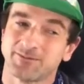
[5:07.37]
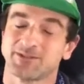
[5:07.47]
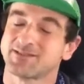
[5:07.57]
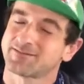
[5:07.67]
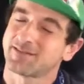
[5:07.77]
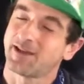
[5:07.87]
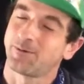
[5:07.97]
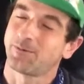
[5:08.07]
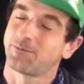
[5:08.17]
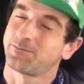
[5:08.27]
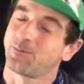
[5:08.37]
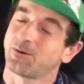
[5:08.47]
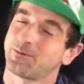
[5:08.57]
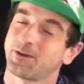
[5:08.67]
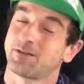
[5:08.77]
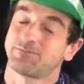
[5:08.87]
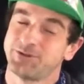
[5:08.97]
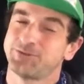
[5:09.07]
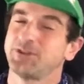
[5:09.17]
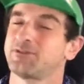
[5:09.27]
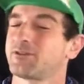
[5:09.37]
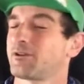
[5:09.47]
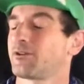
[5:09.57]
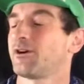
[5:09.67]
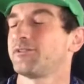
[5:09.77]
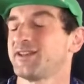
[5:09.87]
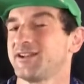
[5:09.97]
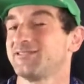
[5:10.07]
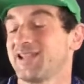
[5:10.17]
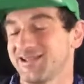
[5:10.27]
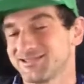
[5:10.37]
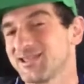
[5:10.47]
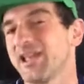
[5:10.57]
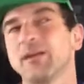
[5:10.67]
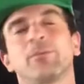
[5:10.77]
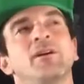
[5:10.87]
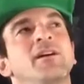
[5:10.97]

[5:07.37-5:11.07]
which is what word we usually call that a landscape.